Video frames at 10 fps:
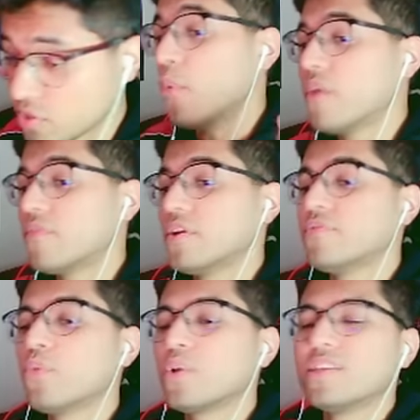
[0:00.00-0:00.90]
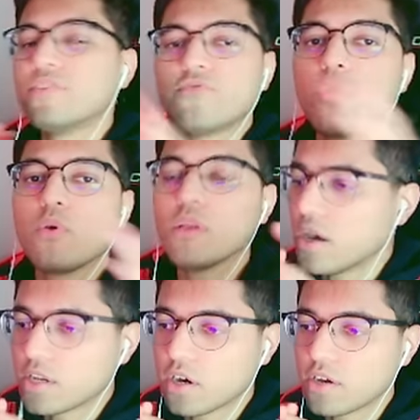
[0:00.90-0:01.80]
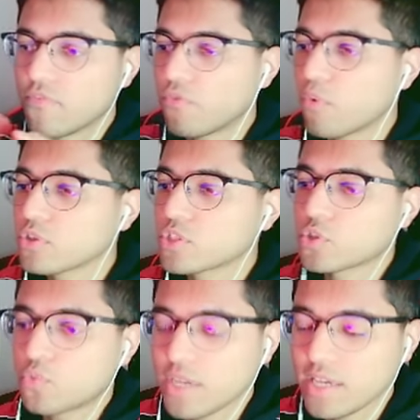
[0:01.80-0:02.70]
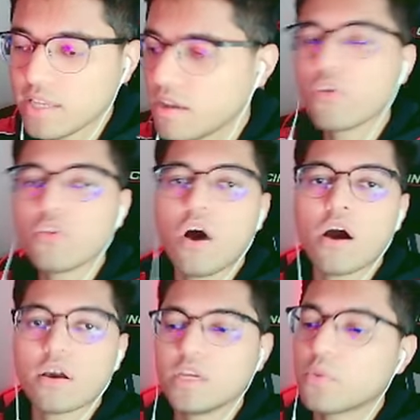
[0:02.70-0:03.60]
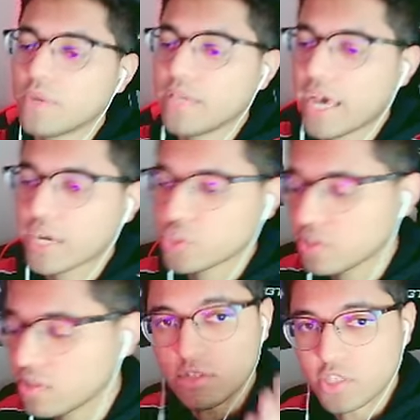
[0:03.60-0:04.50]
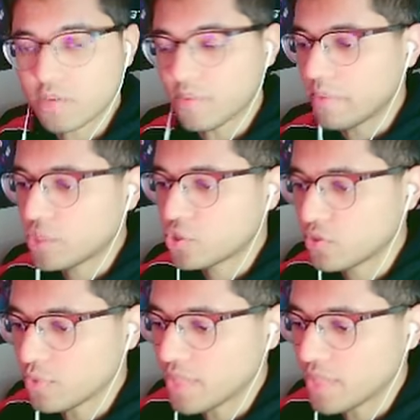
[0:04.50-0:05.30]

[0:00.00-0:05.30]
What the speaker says: However, if you want the full uncut, full screen, full audio reaction, you can check out my Patreon.